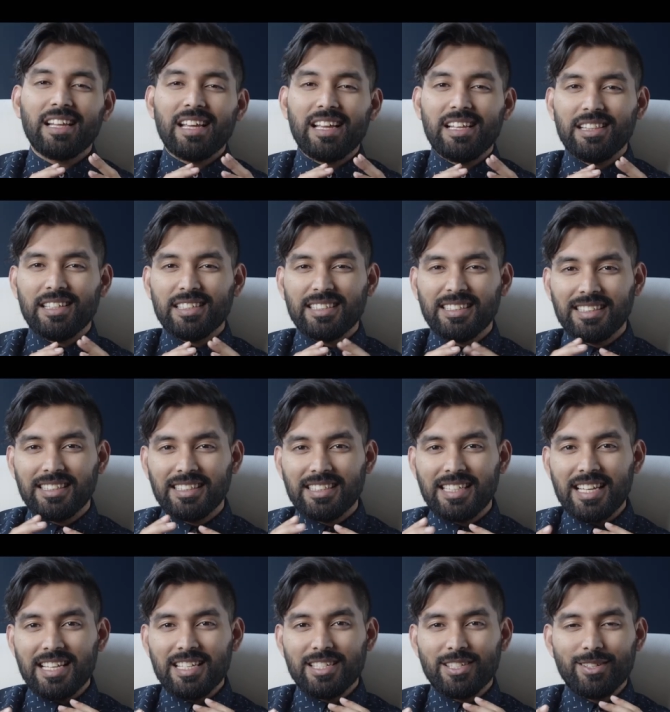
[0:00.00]
in the
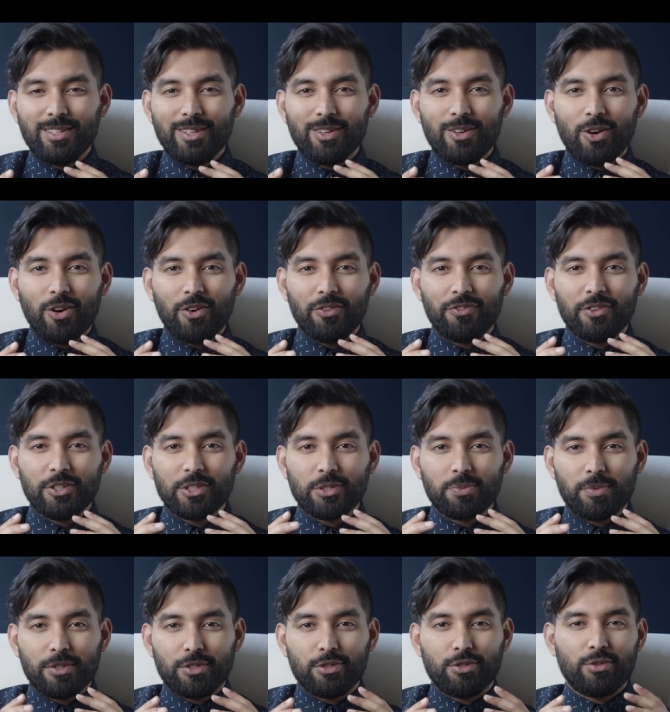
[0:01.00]
season of his
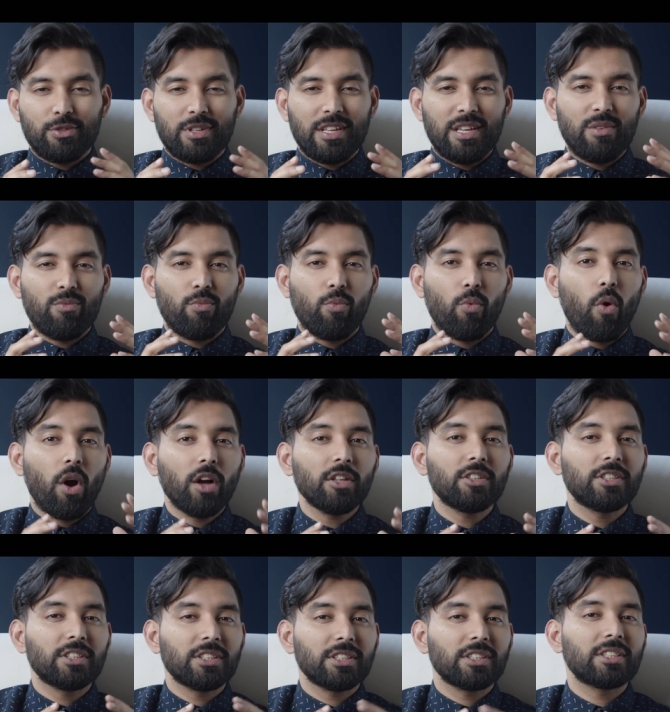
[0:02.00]
pursuit, he
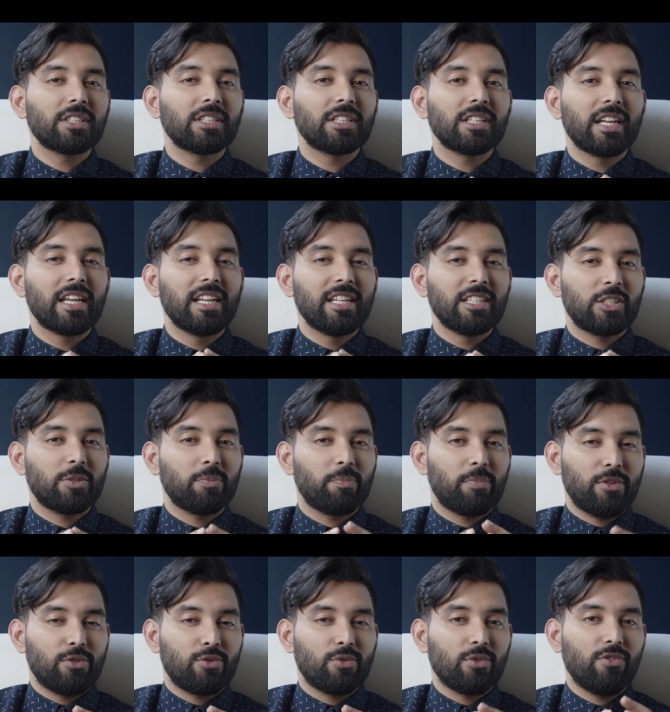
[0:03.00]
watches his
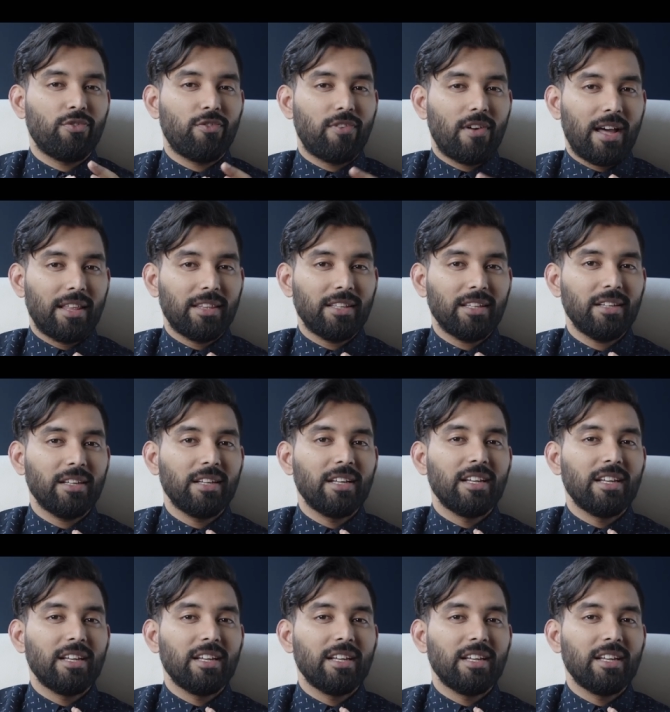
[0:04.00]
spiritual father.